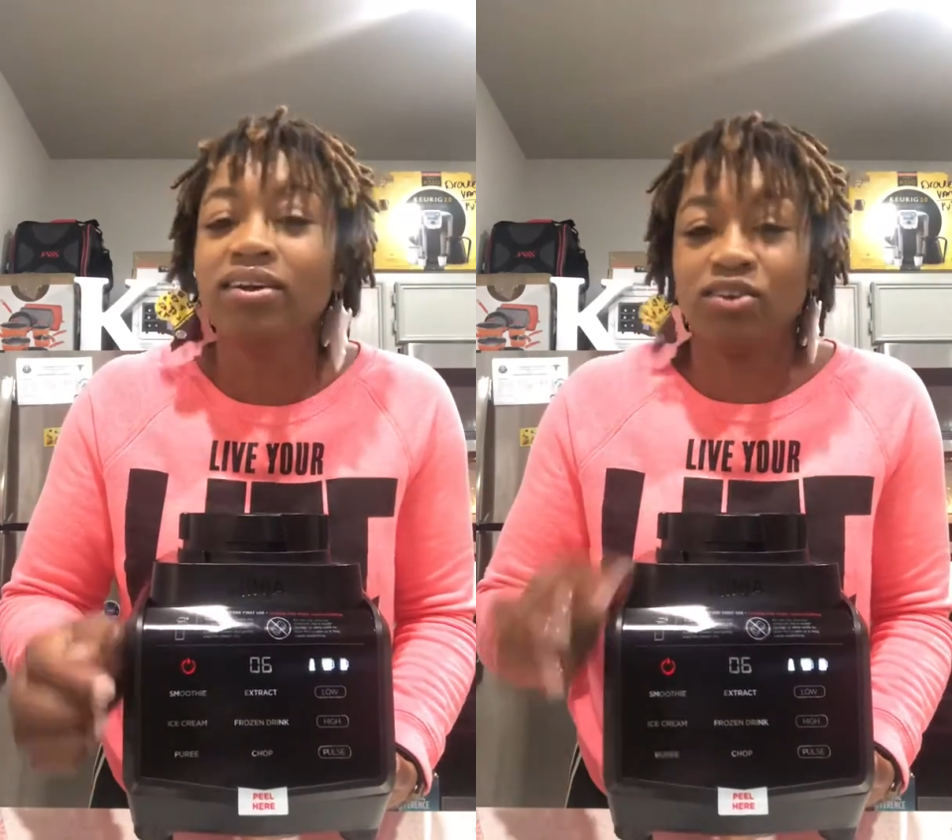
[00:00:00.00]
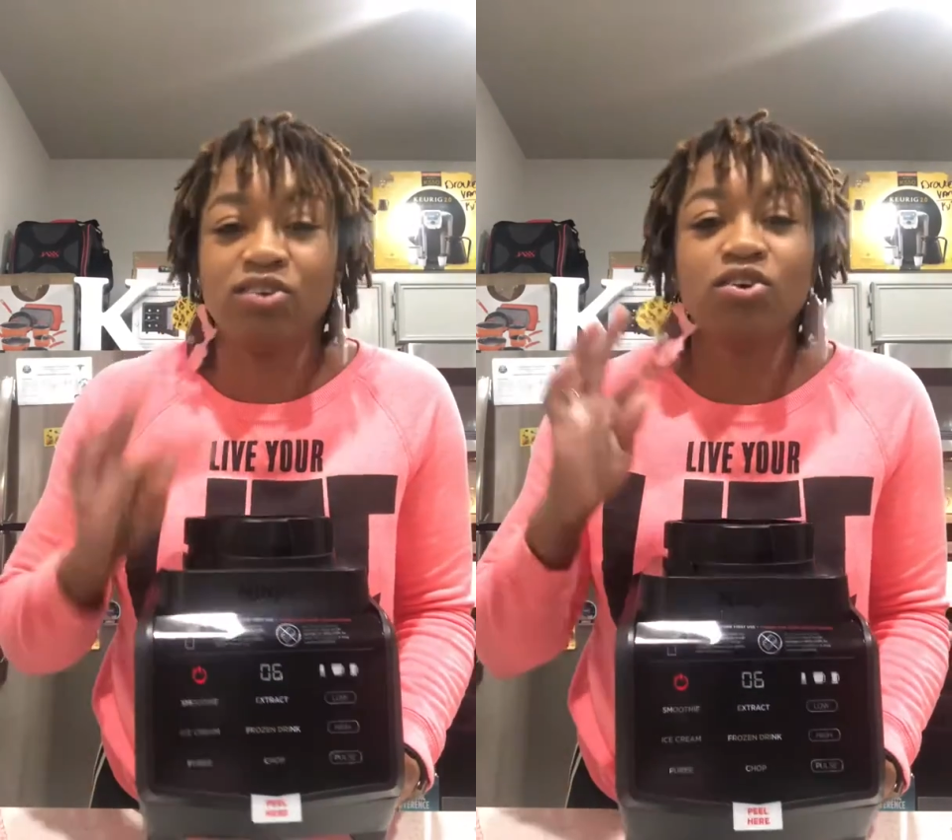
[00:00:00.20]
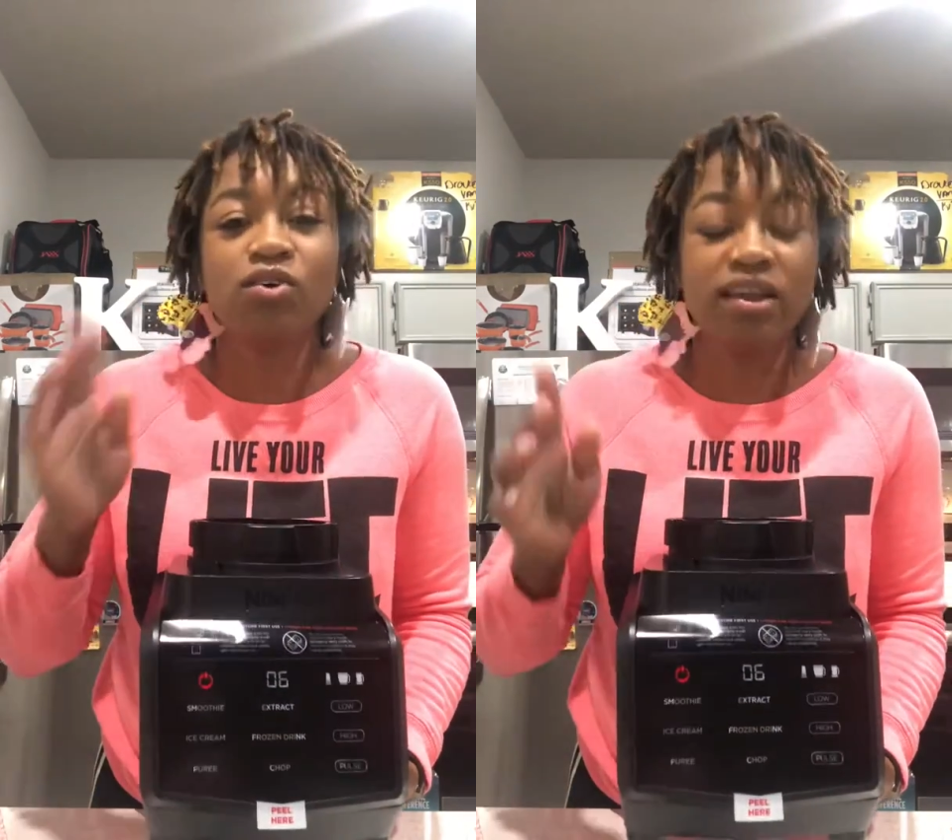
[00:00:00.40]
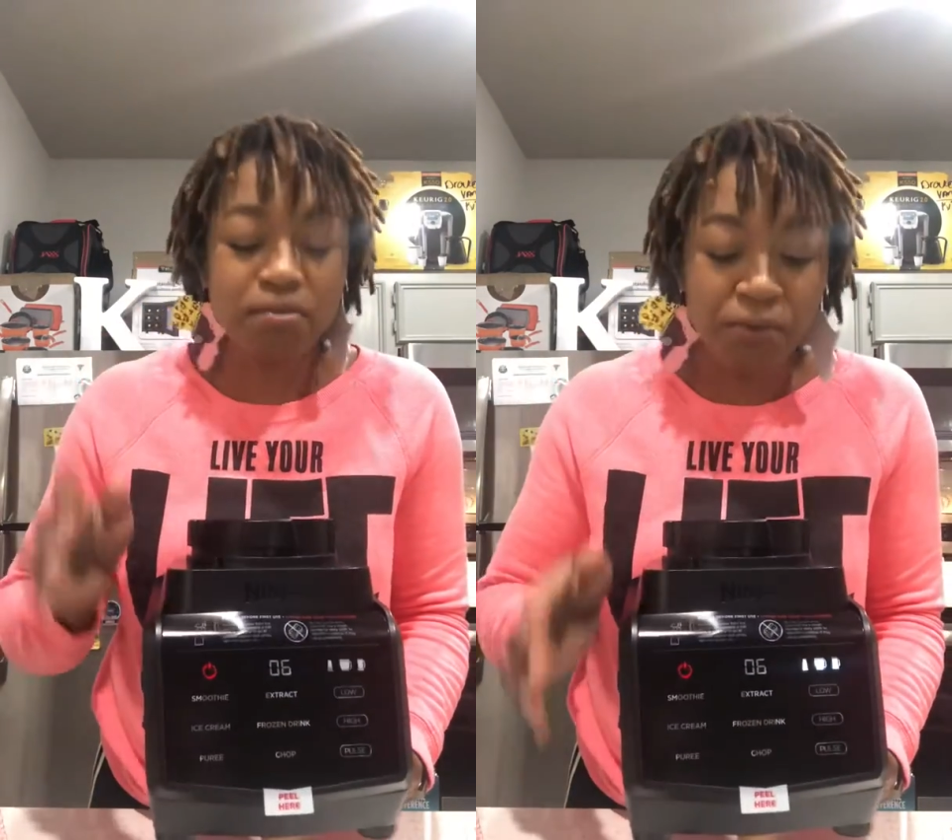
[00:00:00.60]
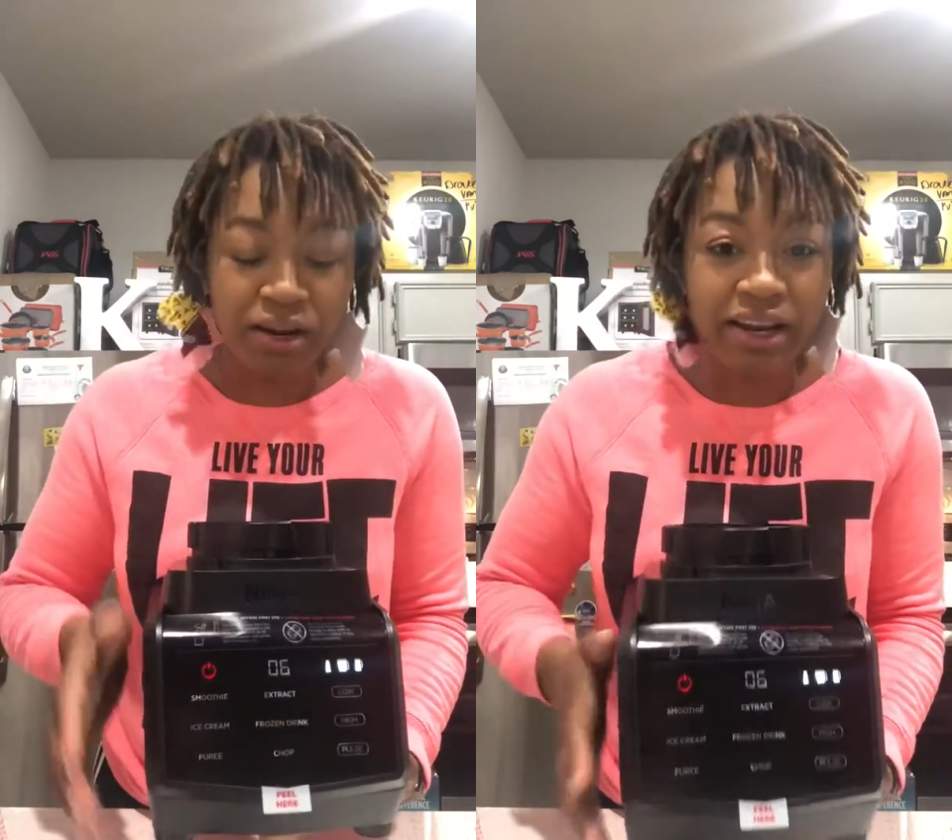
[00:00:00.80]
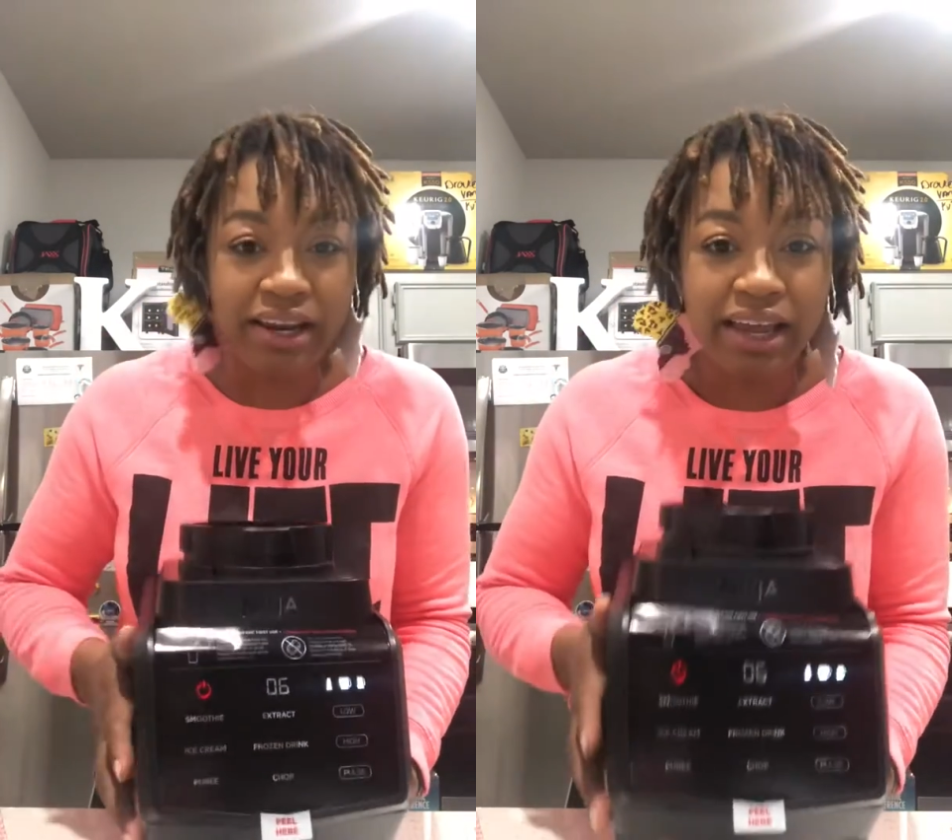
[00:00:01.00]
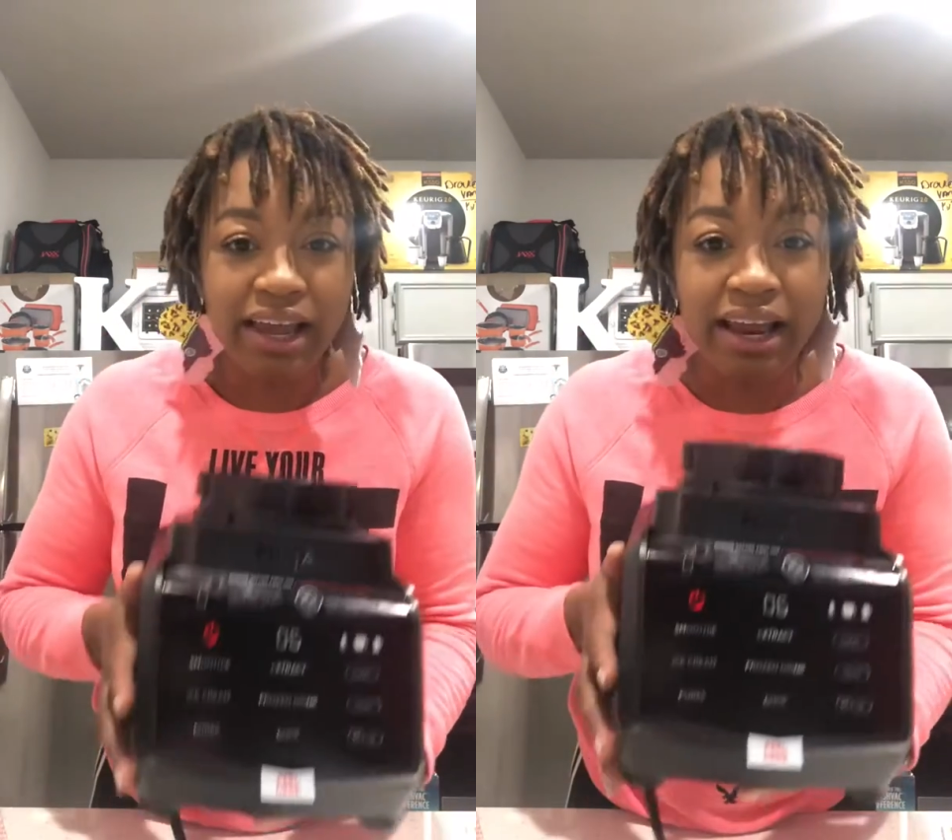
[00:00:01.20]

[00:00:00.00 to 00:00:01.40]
So that's pretty neat.